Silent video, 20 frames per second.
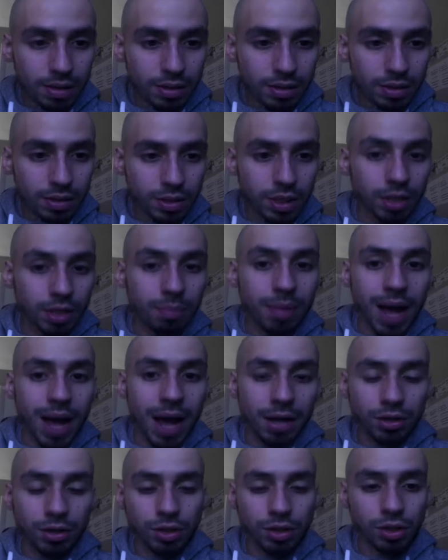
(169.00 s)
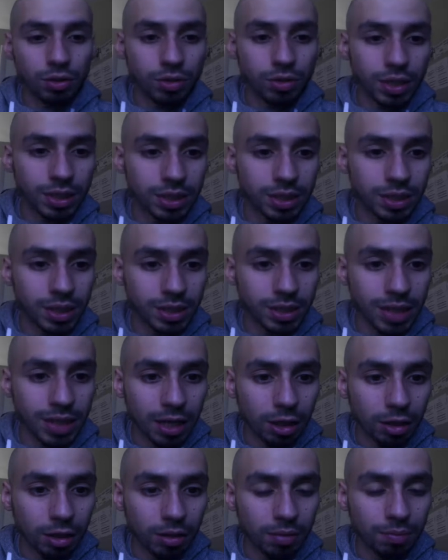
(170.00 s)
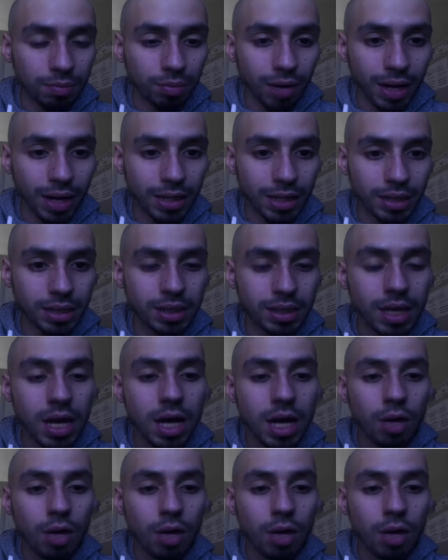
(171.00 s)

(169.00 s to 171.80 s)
to the buyer. So this is the seller price.